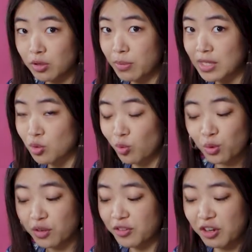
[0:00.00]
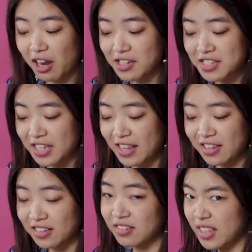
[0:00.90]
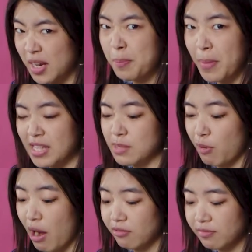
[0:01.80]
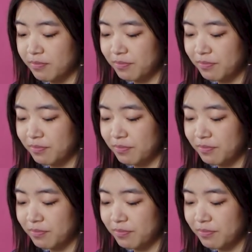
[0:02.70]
you mix all of your colours together, it makes brown.